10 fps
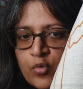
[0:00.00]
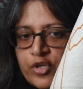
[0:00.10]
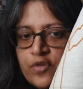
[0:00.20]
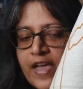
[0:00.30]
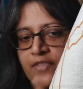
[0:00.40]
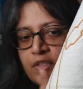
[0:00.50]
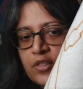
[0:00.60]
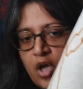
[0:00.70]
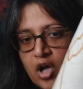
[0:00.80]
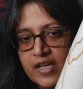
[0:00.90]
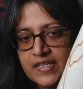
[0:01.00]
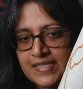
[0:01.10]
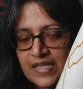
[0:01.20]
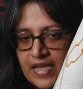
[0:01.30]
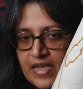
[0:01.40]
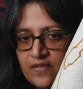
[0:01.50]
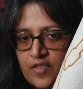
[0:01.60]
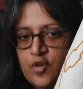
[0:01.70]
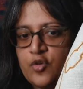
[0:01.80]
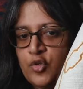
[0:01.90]
when you've had the longest night of
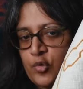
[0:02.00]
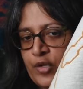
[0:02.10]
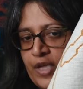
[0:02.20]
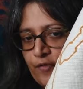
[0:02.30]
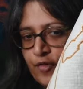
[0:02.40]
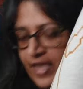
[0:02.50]
the year and you're looking for